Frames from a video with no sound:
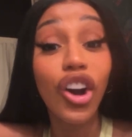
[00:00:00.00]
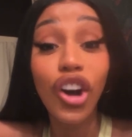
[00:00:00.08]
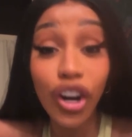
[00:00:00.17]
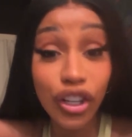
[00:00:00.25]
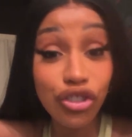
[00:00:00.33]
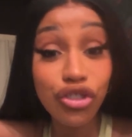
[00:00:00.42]

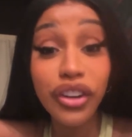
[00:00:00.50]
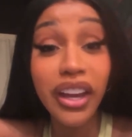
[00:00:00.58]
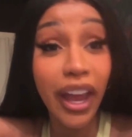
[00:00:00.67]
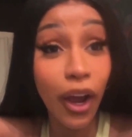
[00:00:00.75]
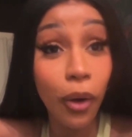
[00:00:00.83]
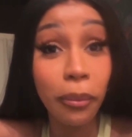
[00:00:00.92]
country
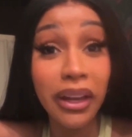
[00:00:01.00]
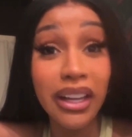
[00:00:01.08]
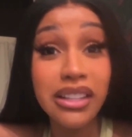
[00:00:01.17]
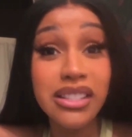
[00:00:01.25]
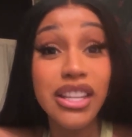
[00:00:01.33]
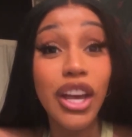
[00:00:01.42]

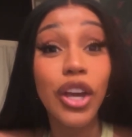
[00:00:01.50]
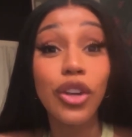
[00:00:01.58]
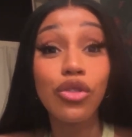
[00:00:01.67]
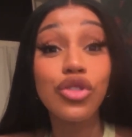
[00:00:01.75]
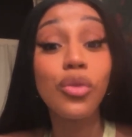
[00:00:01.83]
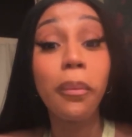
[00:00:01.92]
Hellmans
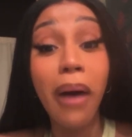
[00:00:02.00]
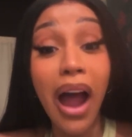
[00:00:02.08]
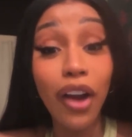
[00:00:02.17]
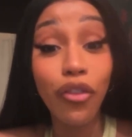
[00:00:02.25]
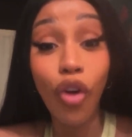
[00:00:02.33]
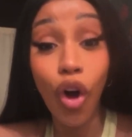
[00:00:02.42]
used to
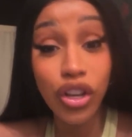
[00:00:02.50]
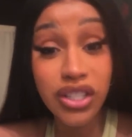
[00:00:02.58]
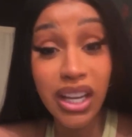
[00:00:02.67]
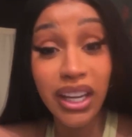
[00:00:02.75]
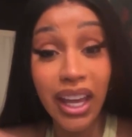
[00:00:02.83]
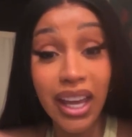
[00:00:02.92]
buy raw
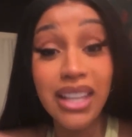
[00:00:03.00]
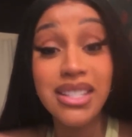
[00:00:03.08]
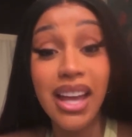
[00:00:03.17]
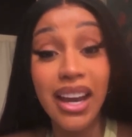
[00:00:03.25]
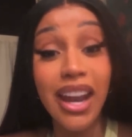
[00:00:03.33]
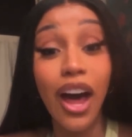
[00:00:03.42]

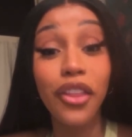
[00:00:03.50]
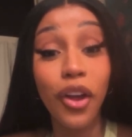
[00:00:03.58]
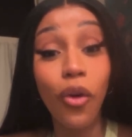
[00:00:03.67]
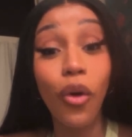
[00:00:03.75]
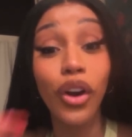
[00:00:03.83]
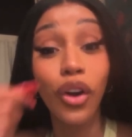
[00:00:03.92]
CDs, and now
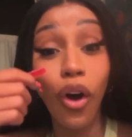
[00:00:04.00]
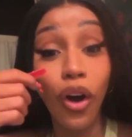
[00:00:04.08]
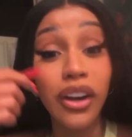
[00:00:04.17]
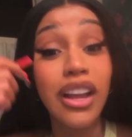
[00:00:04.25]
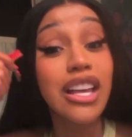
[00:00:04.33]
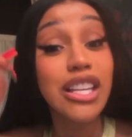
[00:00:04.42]
they're going
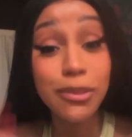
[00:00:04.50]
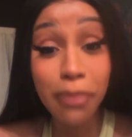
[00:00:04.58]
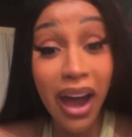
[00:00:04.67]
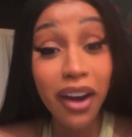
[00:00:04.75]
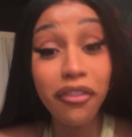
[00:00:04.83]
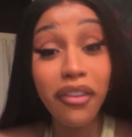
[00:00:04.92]
on
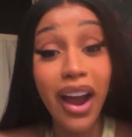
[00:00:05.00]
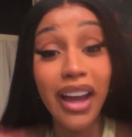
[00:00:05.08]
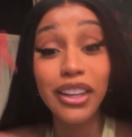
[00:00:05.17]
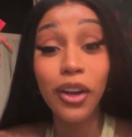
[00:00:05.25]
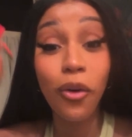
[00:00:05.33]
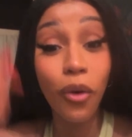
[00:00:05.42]

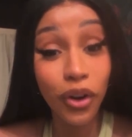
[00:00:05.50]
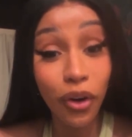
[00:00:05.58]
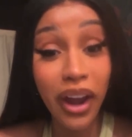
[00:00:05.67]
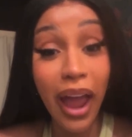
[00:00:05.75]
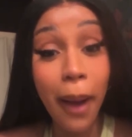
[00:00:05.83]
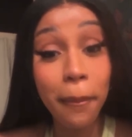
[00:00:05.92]
Spotify and they're going
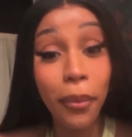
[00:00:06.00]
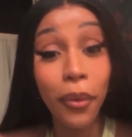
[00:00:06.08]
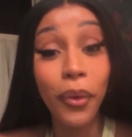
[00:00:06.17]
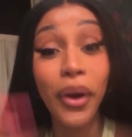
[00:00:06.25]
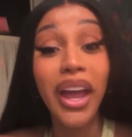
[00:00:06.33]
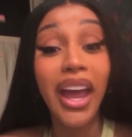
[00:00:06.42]
on
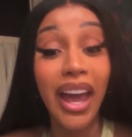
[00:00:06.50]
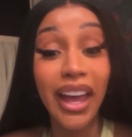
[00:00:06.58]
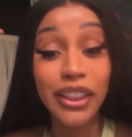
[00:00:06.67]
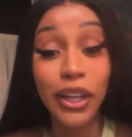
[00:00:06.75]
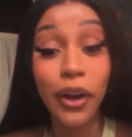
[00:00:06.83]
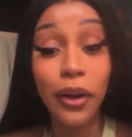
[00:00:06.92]
Apple,
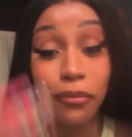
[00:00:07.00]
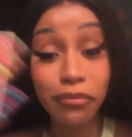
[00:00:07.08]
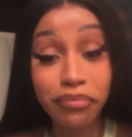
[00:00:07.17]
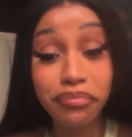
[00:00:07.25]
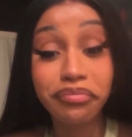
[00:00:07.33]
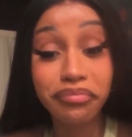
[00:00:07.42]
and they're
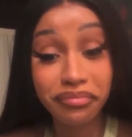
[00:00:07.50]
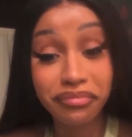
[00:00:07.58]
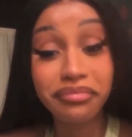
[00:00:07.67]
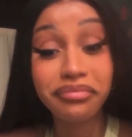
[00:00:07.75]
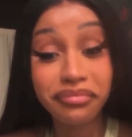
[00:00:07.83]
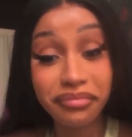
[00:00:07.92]

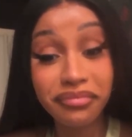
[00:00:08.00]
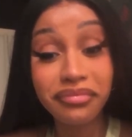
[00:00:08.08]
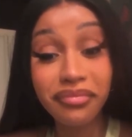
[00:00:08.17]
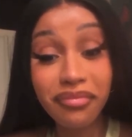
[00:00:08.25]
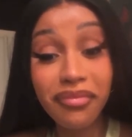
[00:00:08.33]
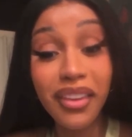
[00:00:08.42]

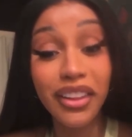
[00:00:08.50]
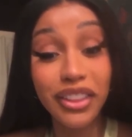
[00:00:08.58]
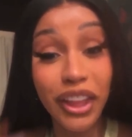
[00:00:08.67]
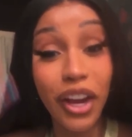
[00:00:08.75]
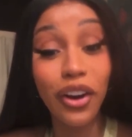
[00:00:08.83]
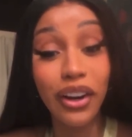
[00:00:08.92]

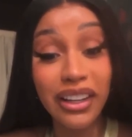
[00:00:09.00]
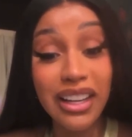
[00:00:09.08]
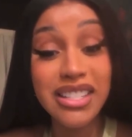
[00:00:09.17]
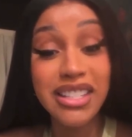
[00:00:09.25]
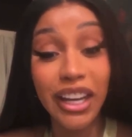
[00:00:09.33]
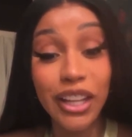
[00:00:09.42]

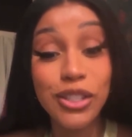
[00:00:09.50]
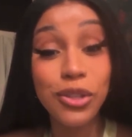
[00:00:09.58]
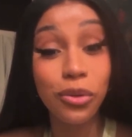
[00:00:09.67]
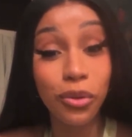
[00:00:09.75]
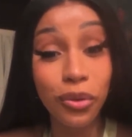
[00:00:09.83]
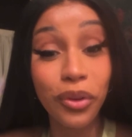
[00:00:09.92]
listening
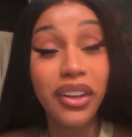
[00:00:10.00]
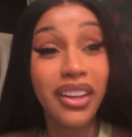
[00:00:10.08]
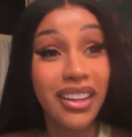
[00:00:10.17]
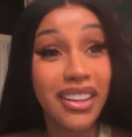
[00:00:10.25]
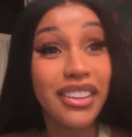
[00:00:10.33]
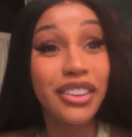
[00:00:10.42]
to
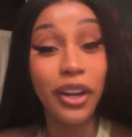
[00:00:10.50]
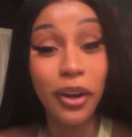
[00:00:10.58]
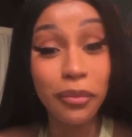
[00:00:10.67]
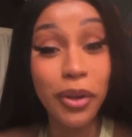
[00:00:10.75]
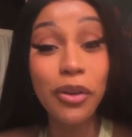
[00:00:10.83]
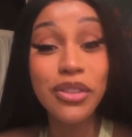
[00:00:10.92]

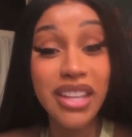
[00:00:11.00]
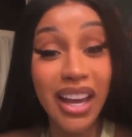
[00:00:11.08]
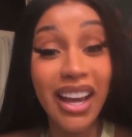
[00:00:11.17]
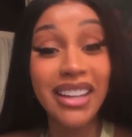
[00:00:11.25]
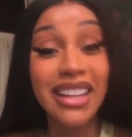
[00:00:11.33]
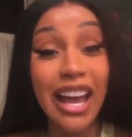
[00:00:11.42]
their
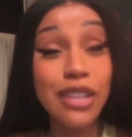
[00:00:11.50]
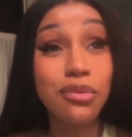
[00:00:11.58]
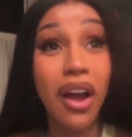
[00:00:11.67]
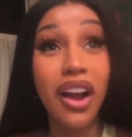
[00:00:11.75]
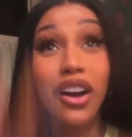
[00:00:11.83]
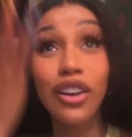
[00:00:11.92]
music, and
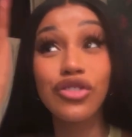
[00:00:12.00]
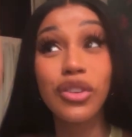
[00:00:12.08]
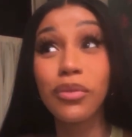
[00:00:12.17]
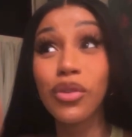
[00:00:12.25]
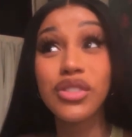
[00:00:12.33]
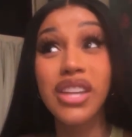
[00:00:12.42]
that's why
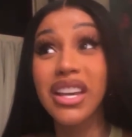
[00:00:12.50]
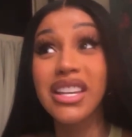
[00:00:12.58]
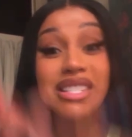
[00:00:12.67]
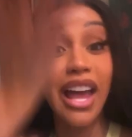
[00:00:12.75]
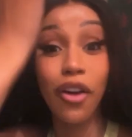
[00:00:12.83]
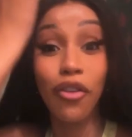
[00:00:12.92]
country music
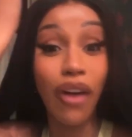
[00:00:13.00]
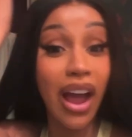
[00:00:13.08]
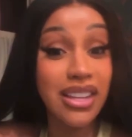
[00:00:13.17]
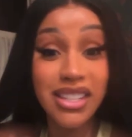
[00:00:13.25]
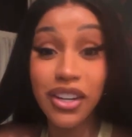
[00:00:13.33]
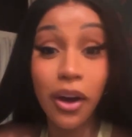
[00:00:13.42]
is like
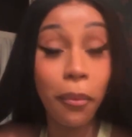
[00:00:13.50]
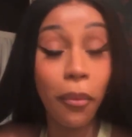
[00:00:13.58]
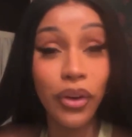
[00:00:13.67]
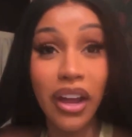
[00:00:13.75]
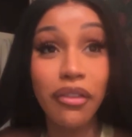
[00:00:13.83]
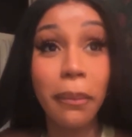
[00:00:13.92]
rising
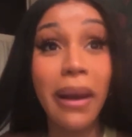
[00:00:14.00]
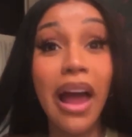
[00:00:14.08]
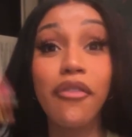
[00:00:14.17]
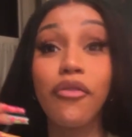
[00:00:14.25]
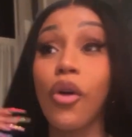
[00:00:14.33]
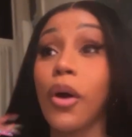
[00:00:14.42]
up on every
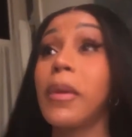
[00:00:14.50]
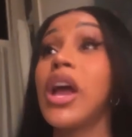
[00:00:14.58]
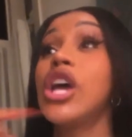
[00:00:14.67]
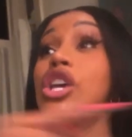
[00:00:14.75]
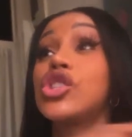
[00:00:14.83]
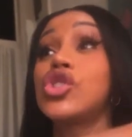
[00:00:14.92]
platform.
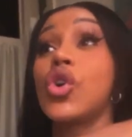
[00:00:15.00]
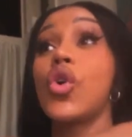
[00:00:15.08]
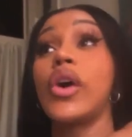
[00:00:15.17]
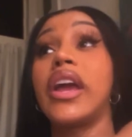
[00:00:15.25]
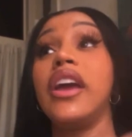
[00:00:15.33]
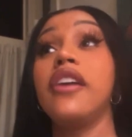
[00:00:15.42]

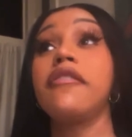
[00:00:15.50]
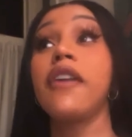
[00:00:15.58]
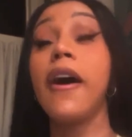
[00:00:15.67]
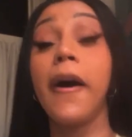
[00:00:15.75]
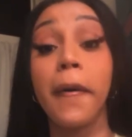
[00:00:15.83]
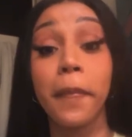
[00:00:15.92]
So if